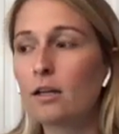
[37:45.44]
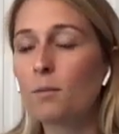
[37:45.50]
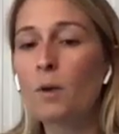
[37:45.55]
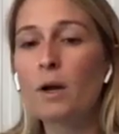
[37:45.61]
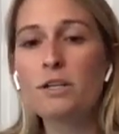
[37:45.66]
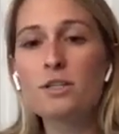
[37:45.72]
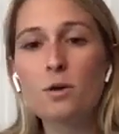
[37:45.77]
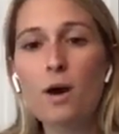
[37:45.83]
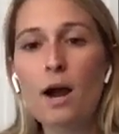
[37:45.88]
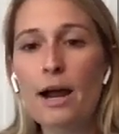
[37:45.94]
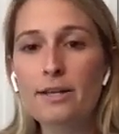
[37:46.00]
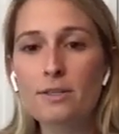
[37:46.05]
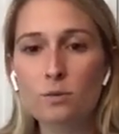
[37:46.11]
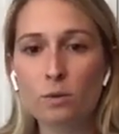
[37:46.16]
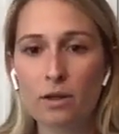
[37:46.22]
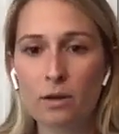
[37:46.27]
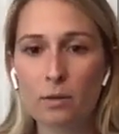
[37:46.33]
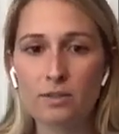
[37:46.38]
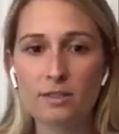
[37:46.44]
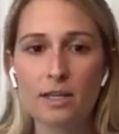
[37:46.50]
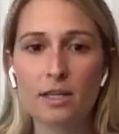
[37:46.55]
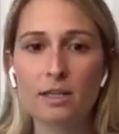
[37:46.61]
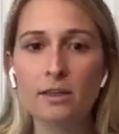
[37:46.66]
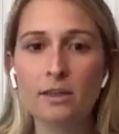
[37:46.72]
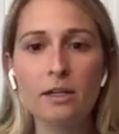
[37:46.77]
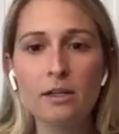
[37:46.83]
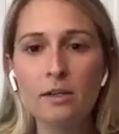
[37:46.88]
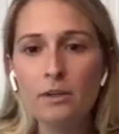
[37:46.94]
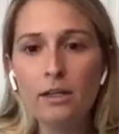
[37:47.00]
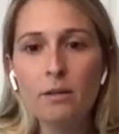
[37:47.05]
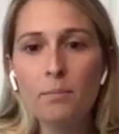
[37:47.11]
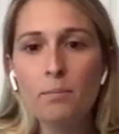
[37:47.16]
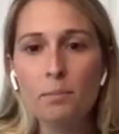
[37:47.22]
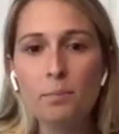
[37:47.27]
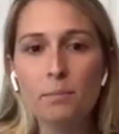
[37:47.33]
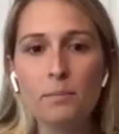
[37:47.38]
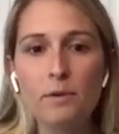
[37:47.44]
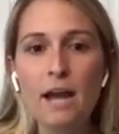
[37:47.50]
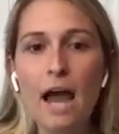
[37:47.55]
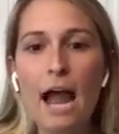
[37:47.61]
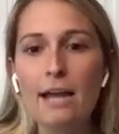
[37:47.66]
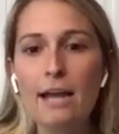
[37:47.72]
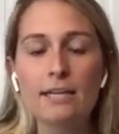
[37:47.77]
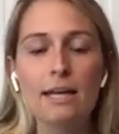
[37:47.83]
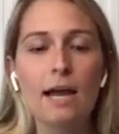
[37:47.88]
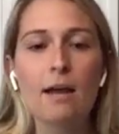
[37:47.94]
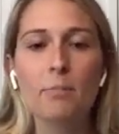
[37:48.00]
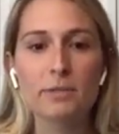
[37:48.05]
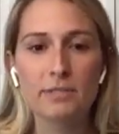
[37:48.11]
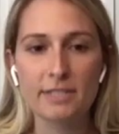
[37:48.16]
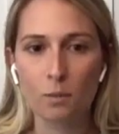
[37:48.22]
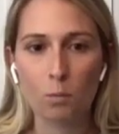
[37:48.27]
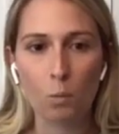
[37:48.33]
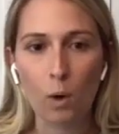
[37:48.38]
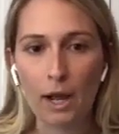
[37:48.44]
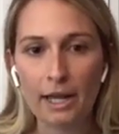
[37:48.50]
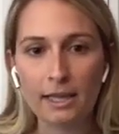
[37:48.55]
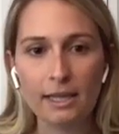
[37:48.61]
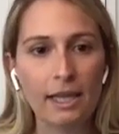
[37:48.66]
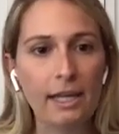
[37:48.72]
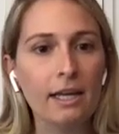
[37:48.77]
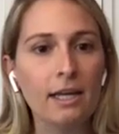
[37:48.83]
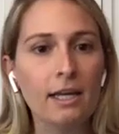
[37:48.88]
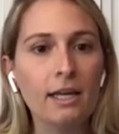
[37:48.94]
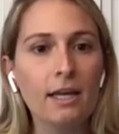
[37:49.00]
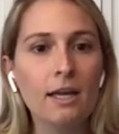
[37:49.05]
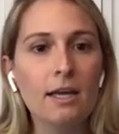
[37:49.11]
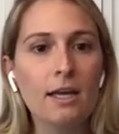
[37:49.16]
went to a high school that was like literally 99% white. Like,